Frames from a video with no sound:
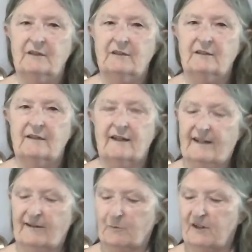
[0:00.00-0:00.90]
I
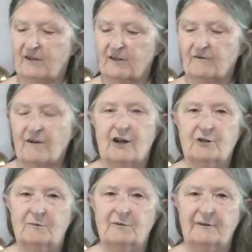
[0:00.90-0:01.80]
have a piece of
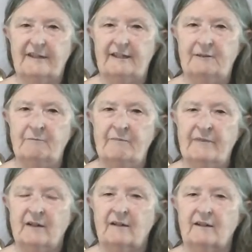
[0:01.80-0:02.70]
aquamarine
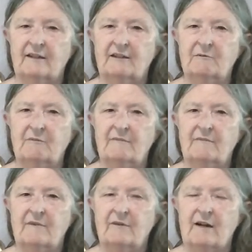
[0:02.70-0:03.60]
on
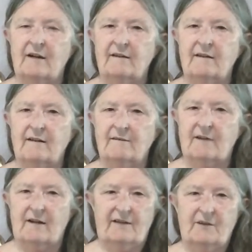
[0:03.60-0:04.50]

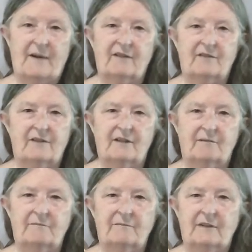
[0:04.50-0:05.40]
the bathtub.
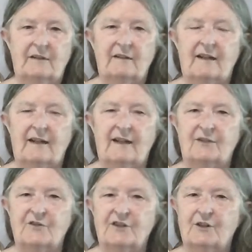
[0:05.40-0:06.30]
And
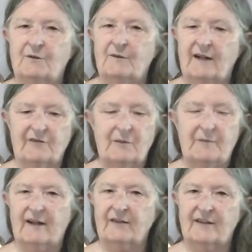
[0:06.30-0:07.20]
so every
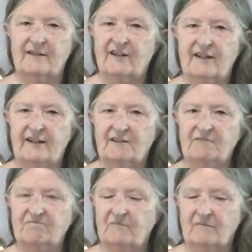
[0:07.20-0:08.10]
bath I take,
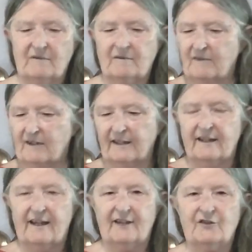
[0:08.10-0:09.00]
I
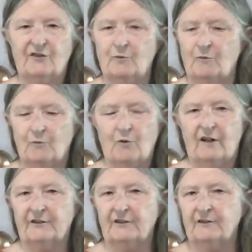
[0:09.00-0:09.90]
cast the
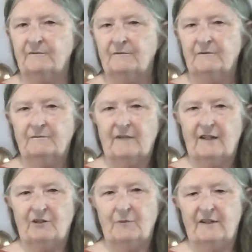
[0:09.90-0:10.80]
water
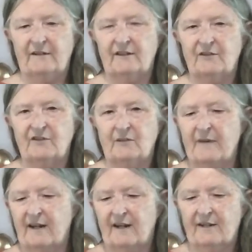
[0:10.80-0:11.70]
element into the
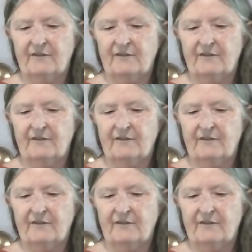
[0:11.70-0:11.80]
bath,